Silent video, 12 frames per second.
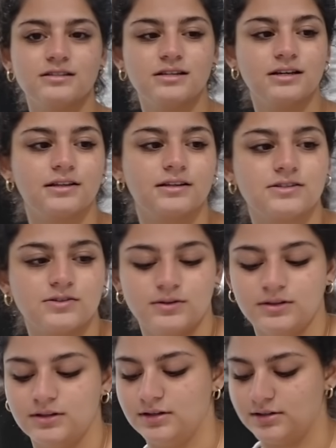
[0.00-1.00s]
see how this
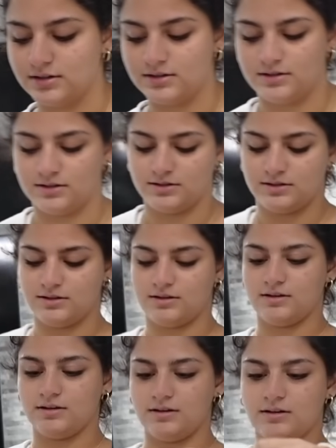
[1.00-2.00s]
one looks.
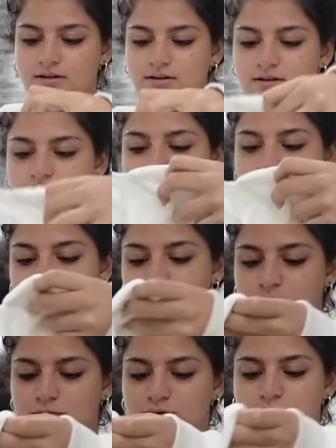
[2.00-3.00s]

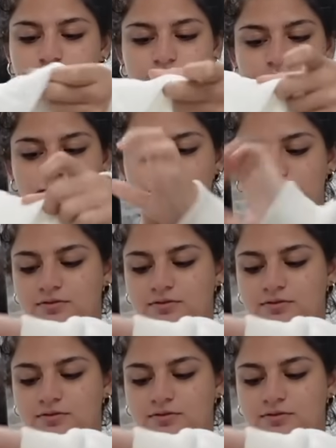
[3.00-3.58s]
Ooh,